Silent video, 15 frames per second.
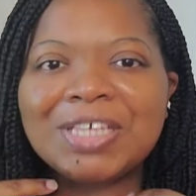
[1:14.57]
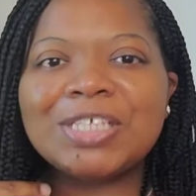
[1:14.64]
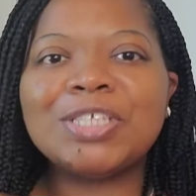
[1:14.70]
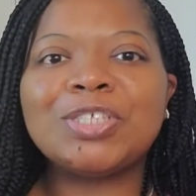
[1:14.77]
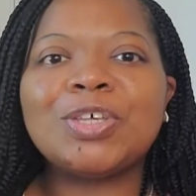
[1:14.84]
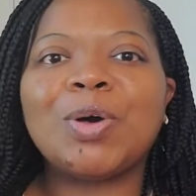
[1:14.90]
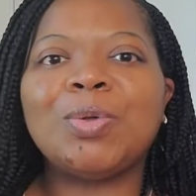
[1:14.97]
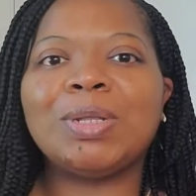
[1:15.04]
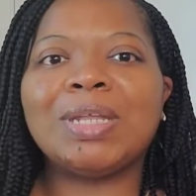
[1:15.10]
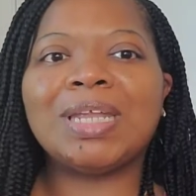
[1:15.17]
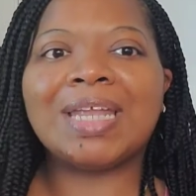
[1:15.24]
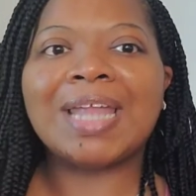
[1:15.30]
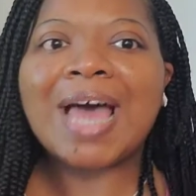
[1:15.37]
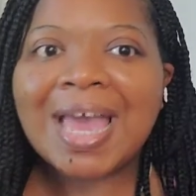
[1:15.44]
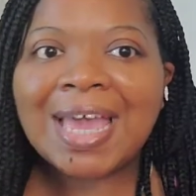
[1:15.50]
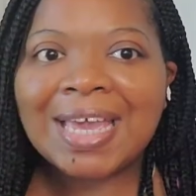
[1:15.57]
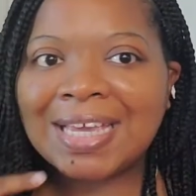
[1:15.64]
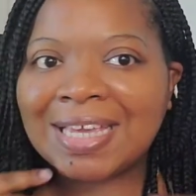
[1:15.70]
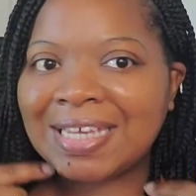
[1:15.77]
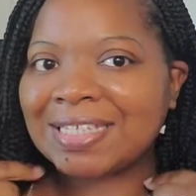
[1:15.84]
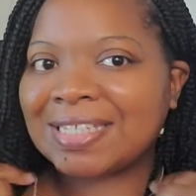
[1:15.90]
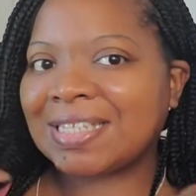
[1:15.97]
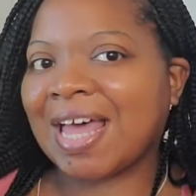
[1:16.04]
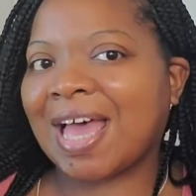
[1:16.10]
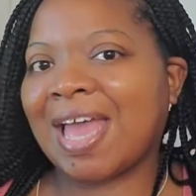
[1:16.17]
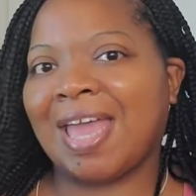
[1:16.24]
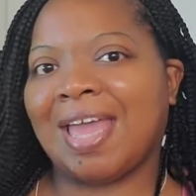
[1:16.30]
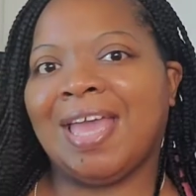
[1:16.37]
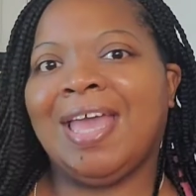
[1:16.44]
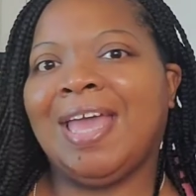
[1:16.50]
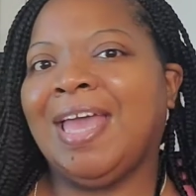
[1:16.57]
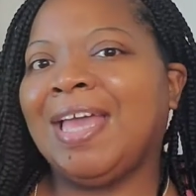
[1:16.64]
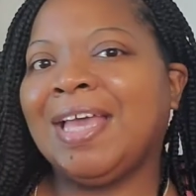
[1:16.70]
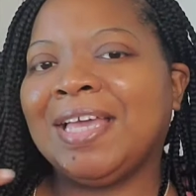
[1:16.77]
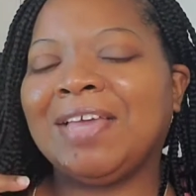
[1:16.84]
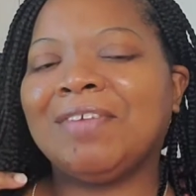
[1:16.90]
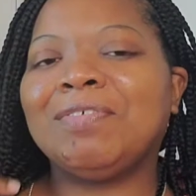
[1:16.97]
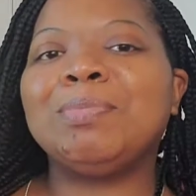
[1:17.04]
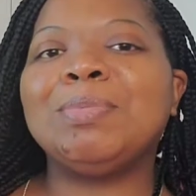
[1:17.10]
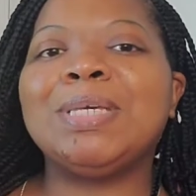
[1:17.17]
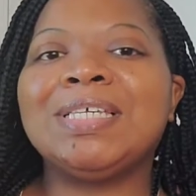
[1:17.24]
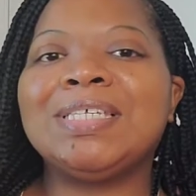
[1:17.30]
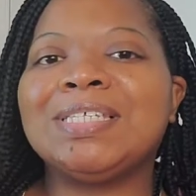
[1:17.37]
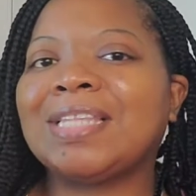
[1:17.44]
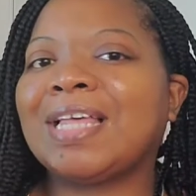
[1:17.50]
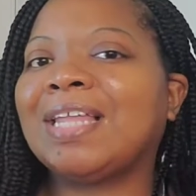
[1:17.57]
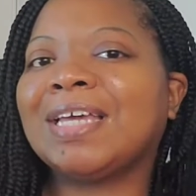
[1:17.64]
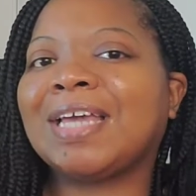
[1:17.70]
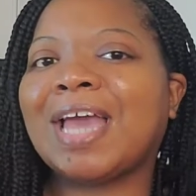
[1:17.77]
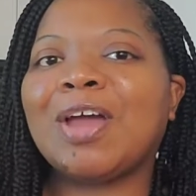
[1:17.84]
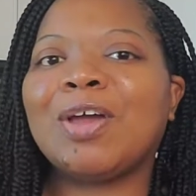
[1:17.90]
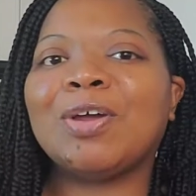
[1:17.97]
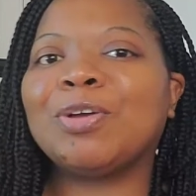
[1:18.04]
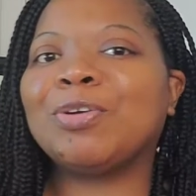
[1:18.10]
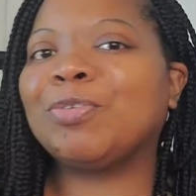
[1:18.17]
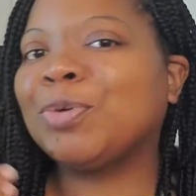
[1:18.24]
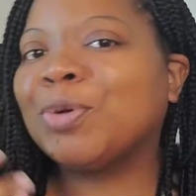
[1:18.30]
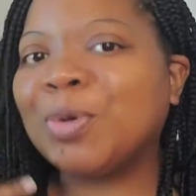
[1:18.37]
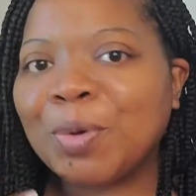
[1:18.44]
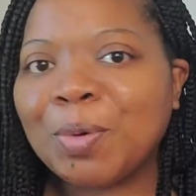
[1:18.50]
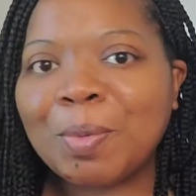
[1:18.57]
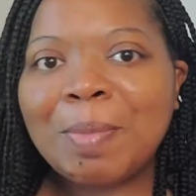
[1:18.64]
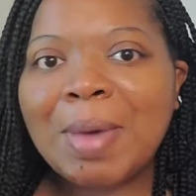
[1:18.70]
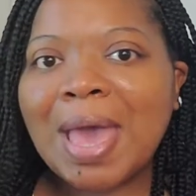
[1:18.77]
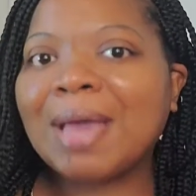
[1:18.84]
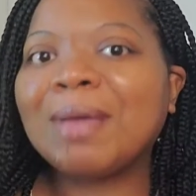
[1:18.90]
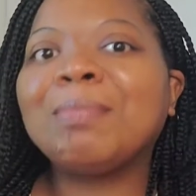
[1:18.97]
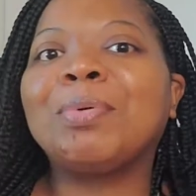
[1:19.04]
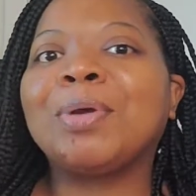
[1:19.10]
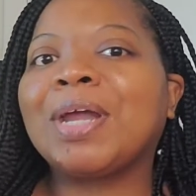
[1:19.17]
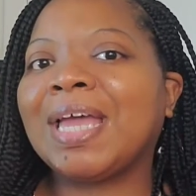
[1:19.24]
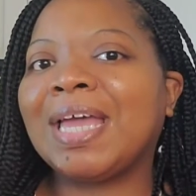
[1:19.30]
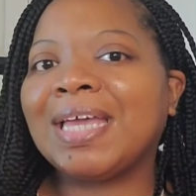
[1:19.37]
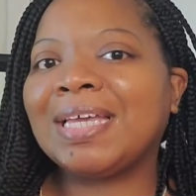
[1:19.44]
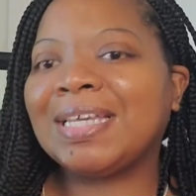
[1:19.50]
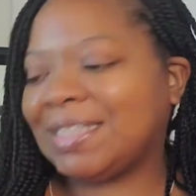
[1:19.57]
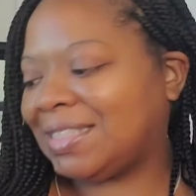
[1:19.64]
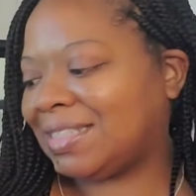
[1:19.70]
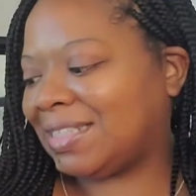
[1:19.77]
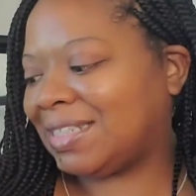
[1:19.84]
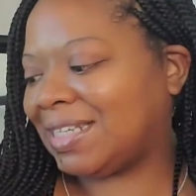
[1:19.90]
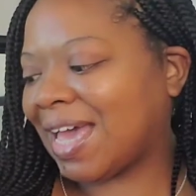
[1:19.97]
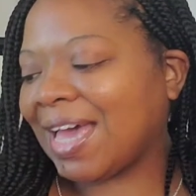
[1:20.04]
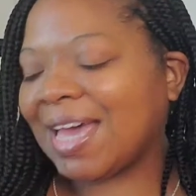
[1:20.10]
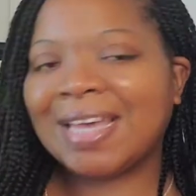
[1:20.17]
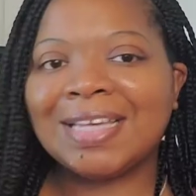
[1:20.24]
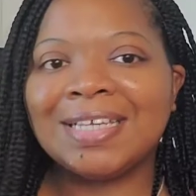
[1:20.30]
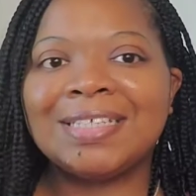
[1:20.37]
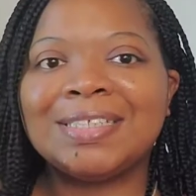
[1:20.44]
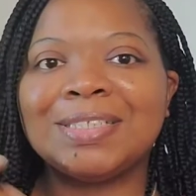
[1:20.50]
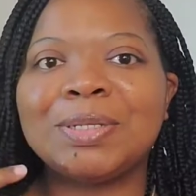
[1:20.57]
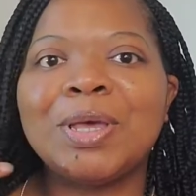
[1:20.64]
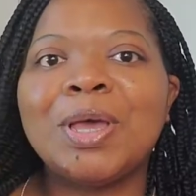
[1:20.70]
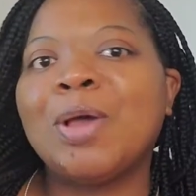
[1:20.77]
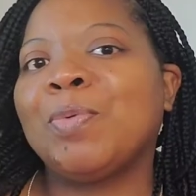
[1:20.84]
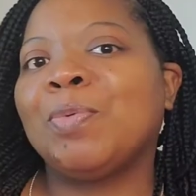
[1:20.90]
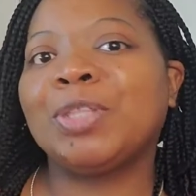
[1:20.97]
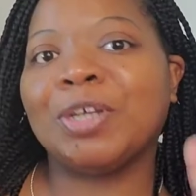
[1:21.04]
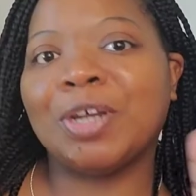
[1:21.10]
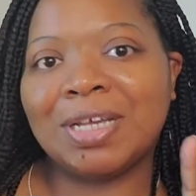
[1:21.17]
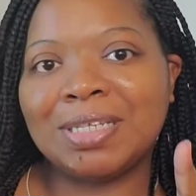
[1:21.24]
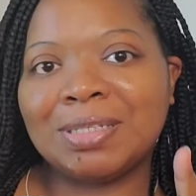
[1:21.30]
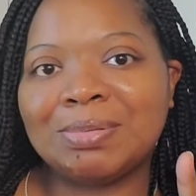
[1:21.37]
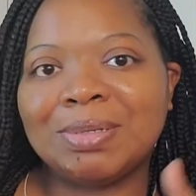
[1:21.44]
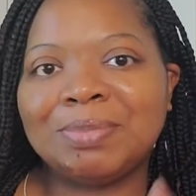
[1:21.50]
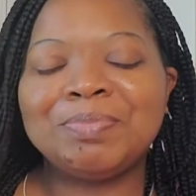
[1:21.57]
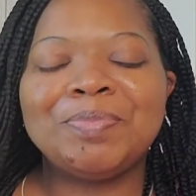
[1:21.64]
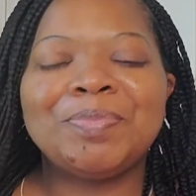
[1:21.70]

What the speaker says: It's so light. It's like giving me, Stella got her groove back braids. Yes. With her husband.